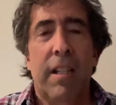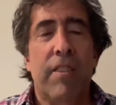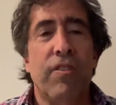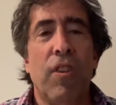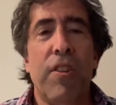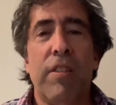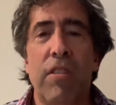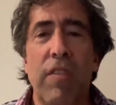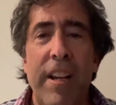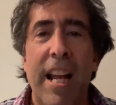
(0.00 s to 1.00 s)
so the
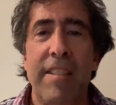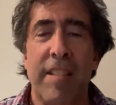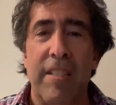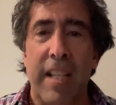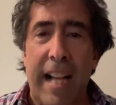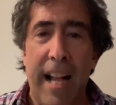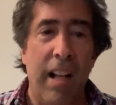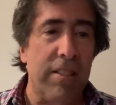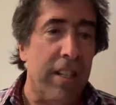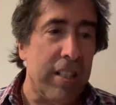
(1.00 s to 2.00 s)
little red hen says to the cow,
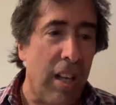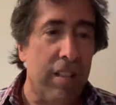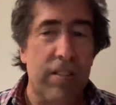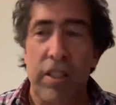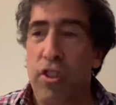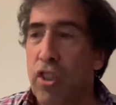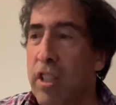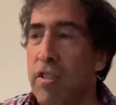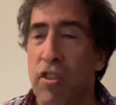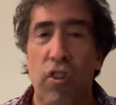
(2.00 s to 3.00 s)
to the ducks, to the
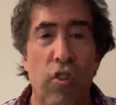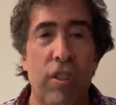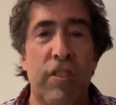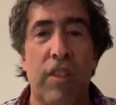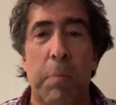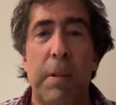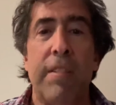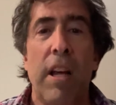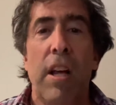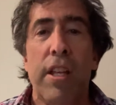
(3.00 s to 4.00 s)
chickens, to the horses, to the pigs,
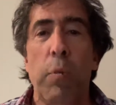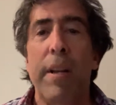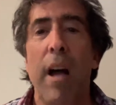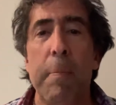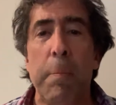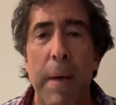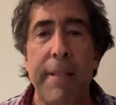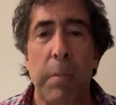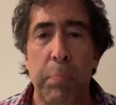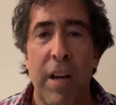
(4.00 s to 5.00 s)
you want to help me bake
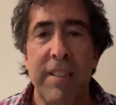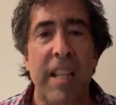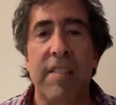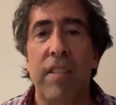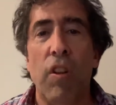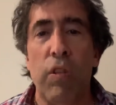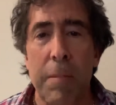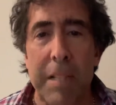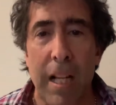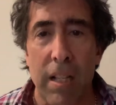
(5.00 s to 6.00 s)
the bread? They said, no, leave
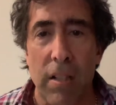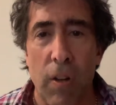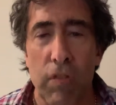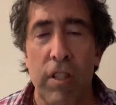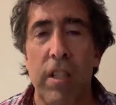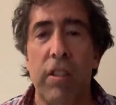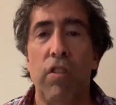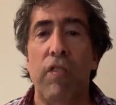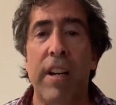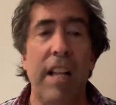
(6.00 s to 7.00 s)
me the hell alone. So the
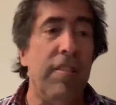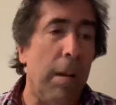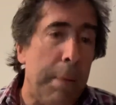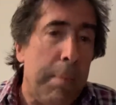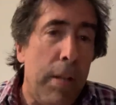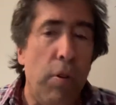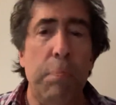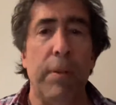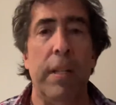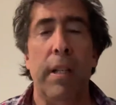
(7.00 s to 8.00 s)
little red hen said, I'll bake my own
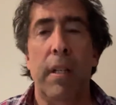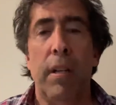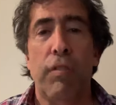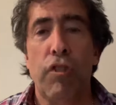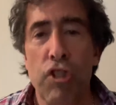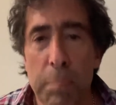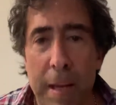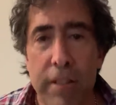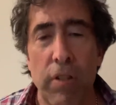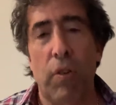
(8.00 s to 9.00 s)
bread. So she
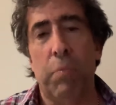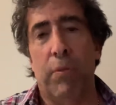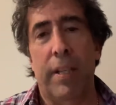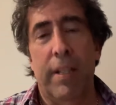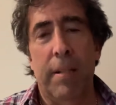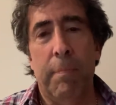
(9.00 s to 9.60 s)
baked her own bread.